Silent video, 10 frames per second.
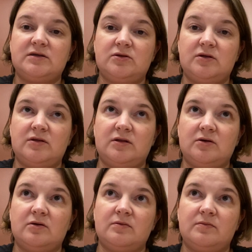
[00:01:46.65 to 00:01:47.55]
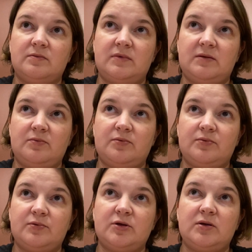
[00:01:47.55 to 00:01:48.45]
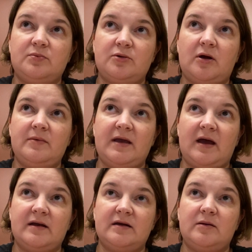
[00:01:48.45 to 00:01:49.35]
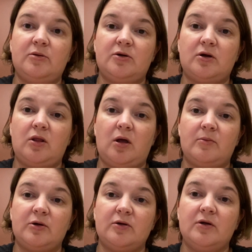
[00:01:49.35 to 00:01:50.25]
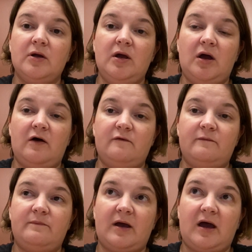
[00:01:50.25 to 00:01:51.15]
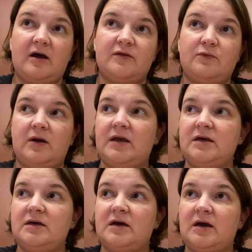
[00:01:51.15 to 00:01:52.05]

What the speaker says: So then they probably added about 1 kilometer of pathway